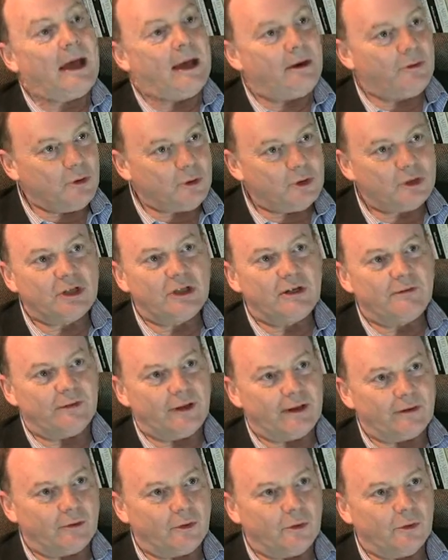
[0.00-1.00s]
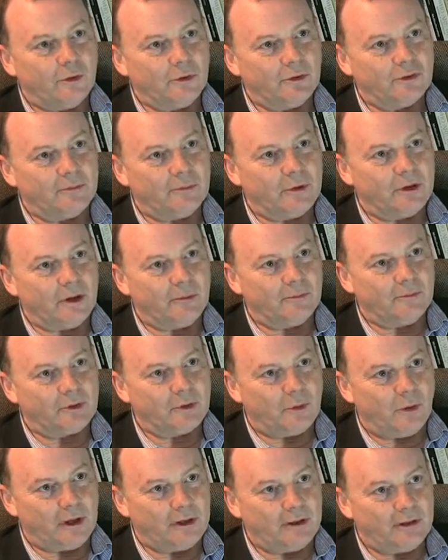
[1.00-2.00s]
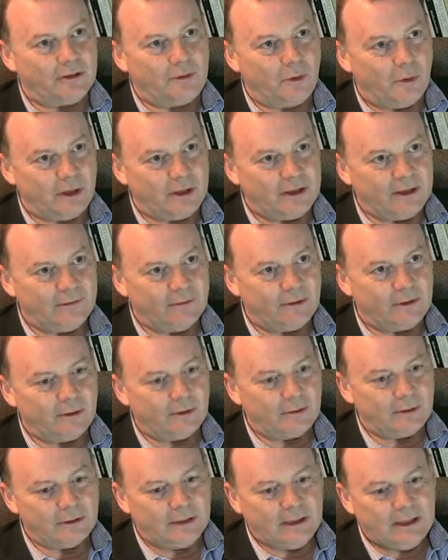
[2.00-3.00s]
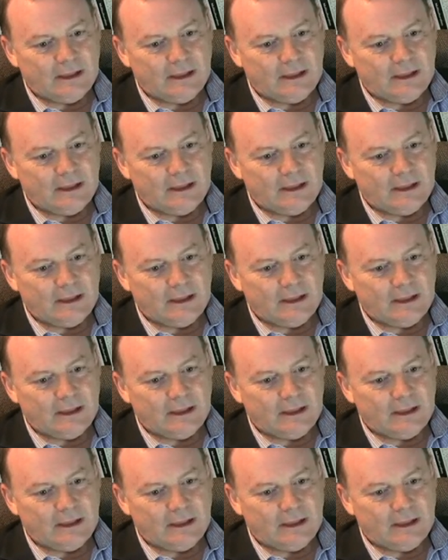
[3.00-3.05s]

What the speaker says: How you achieve that, of course, becomes quite difficult.